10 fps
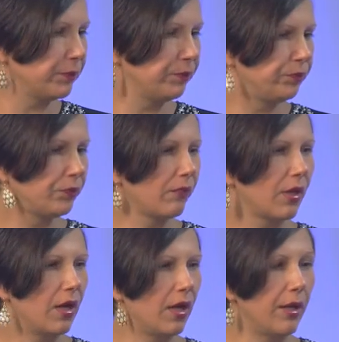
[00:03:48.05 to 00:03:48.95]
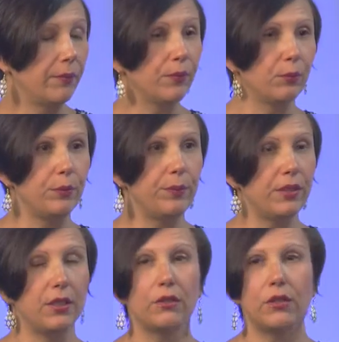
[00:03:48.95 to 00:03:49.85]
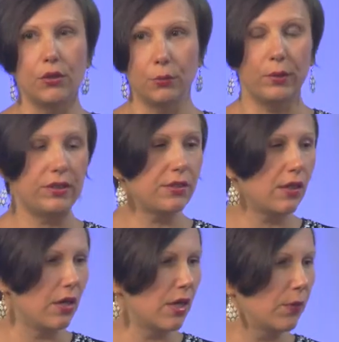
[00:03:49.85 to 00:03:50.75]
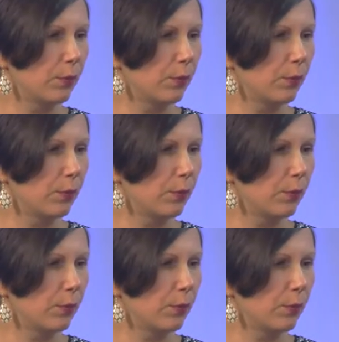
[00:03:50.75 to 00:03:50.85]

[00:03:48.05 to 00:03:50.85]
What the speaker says: Would be good with a cigar,